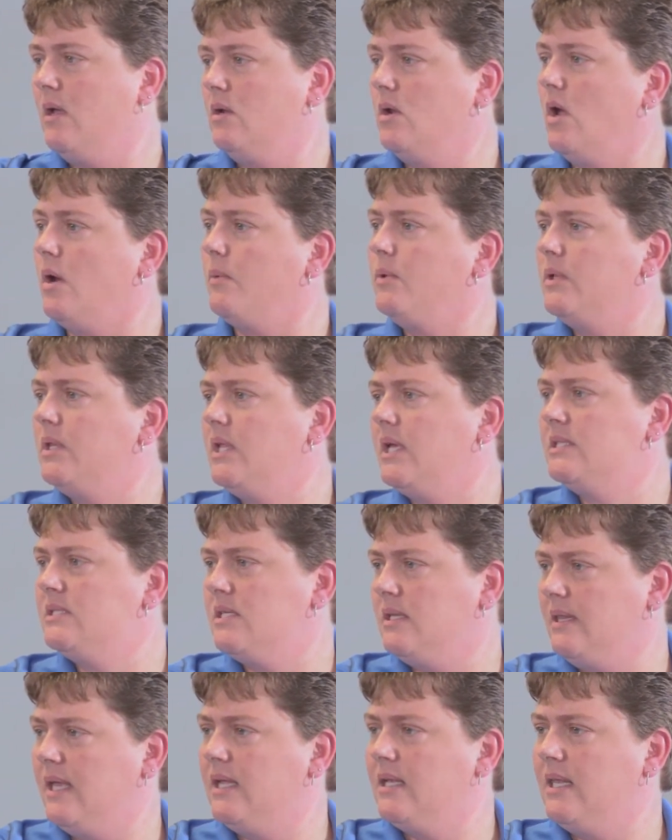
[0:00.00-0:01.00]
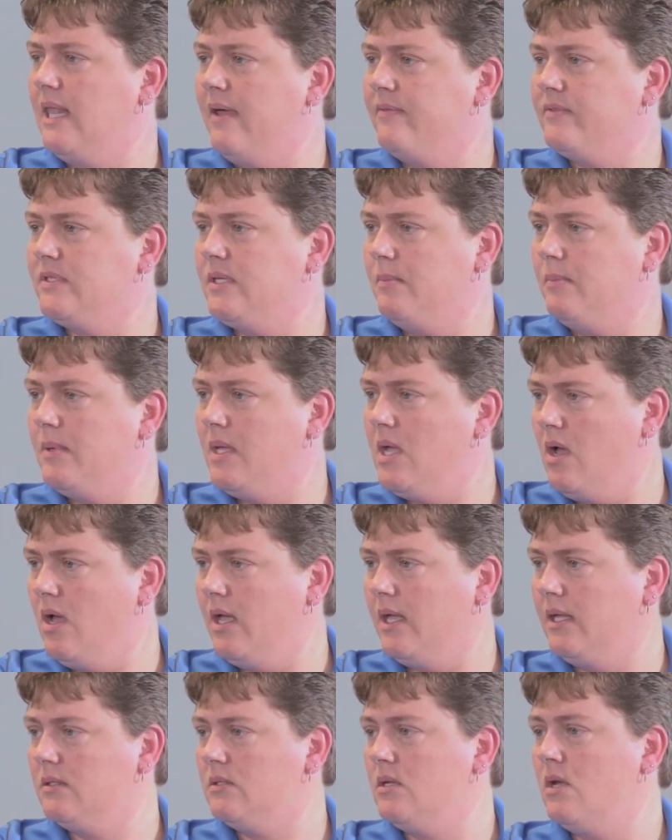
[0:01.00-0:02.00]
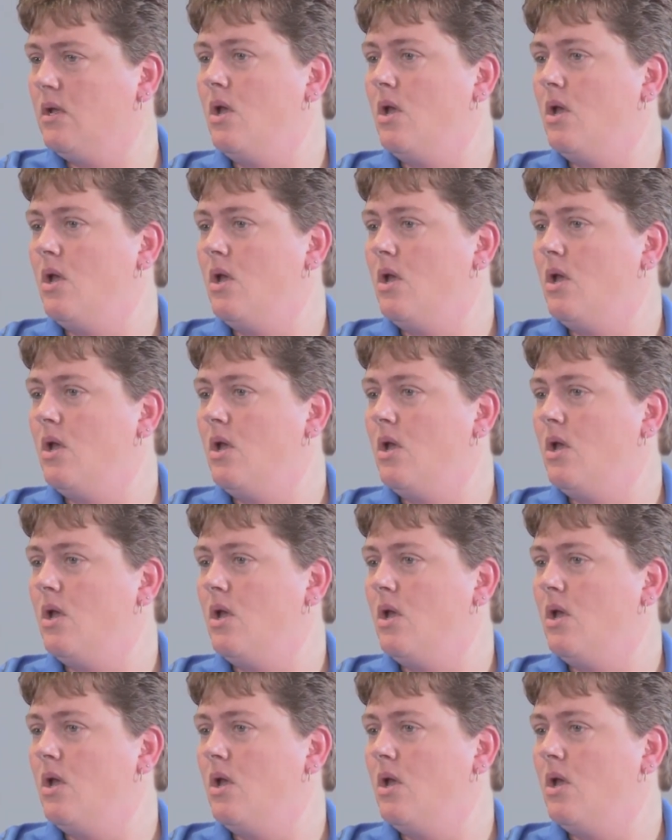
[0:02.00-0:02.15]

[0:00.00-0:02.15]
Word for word: not realizing they had left him behind.